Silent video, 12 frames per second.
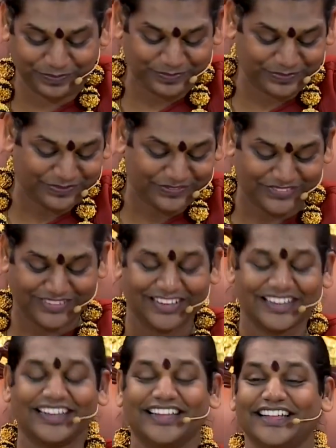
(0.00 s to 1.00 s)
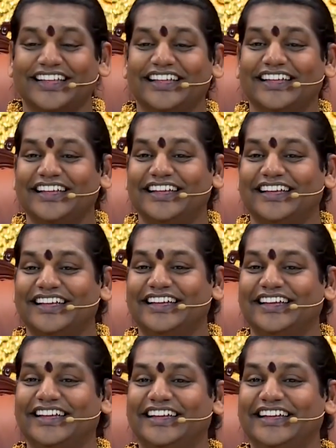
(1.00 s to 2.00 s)

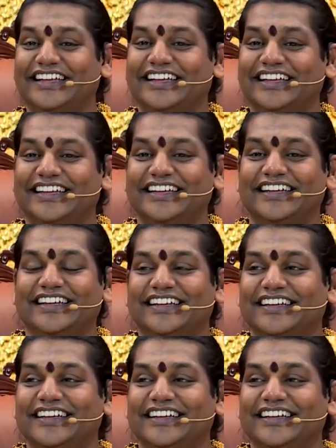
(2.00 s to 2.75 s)
(silence)